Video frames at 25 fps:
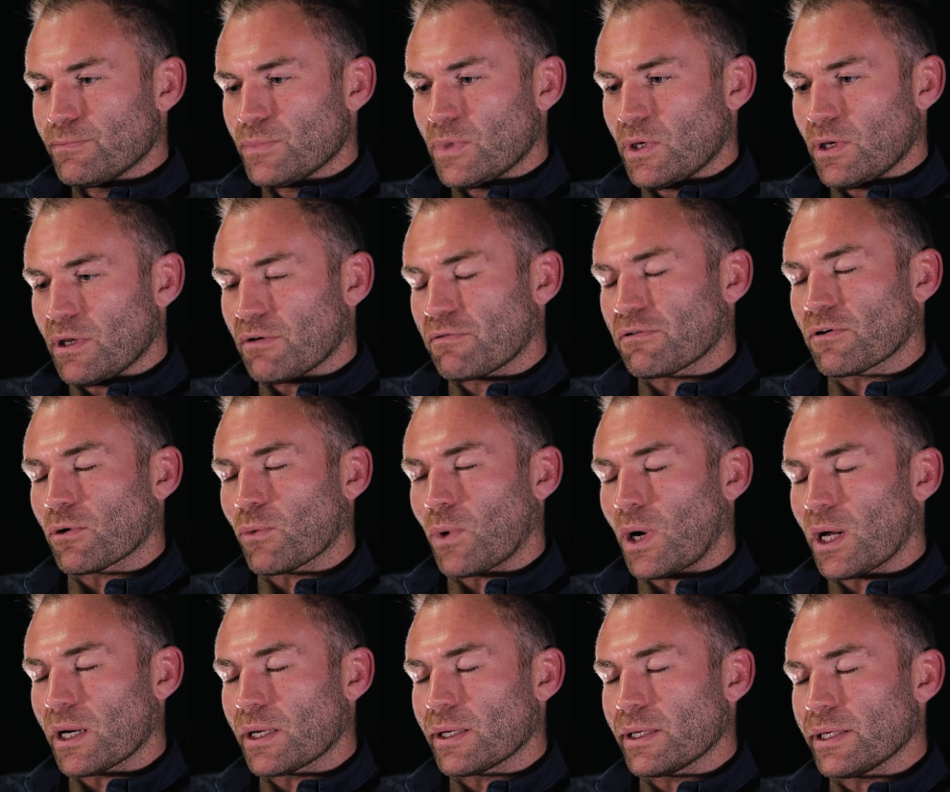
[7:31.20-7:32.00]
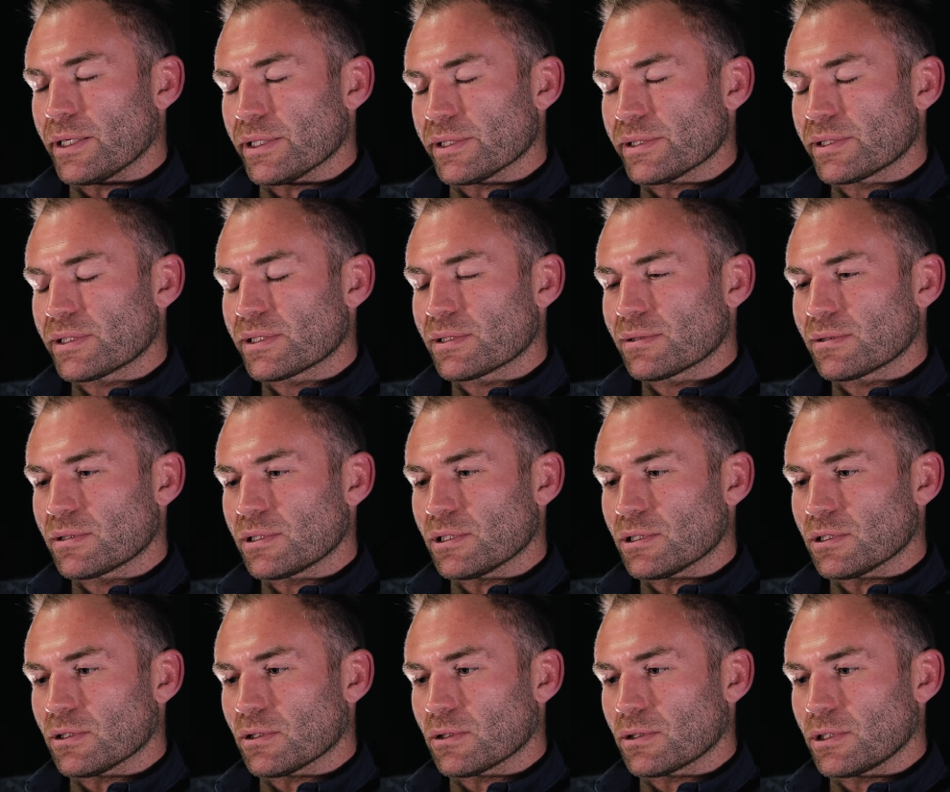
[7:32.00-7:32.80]
it for what it is. You
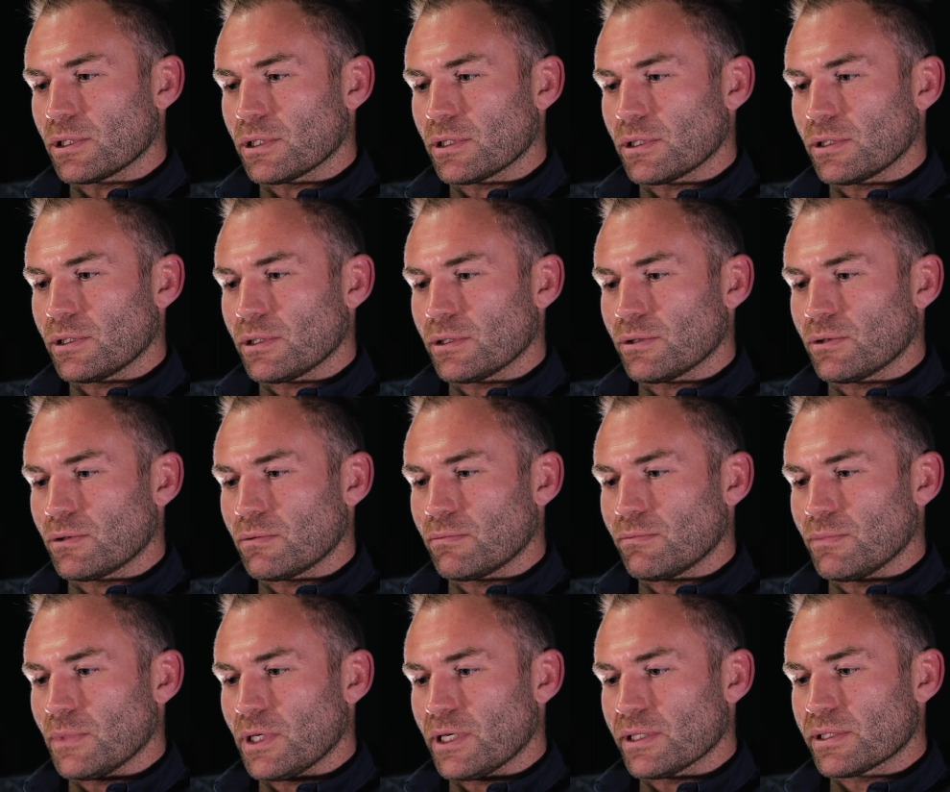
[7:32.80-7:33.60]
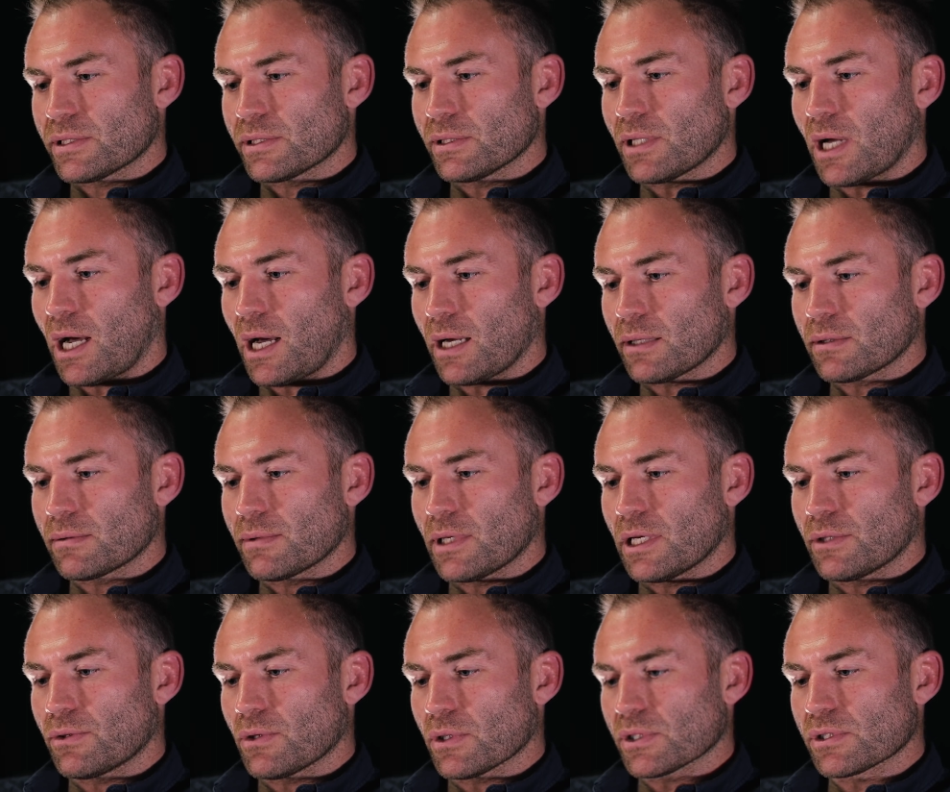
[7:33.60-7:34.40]
know, it
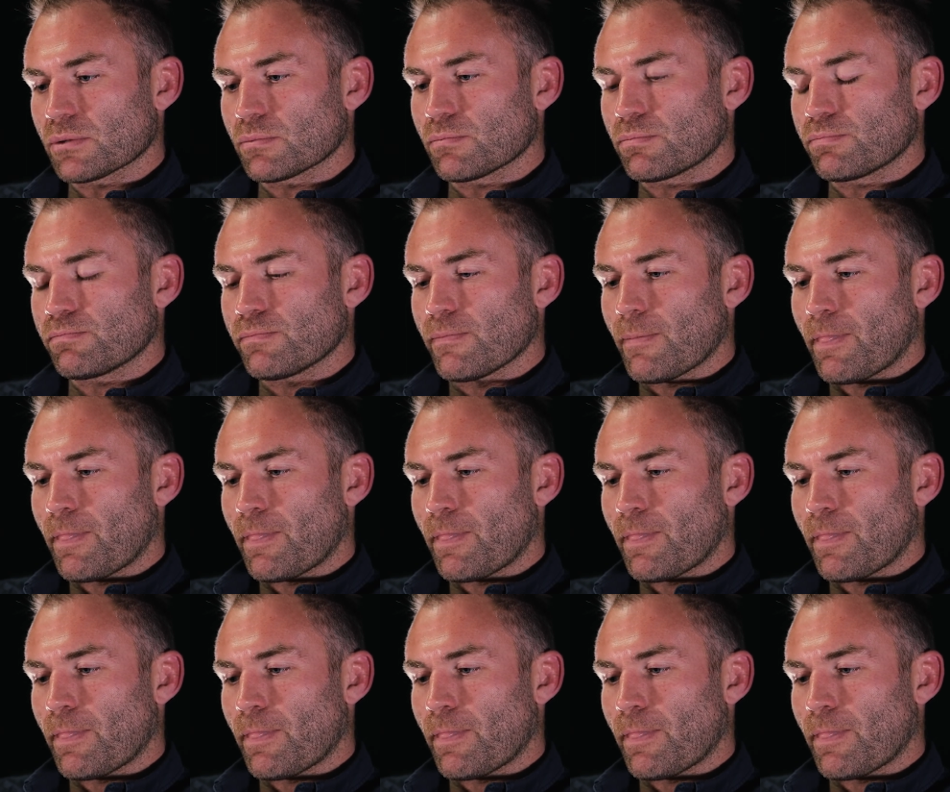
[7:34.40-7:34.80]
doesn't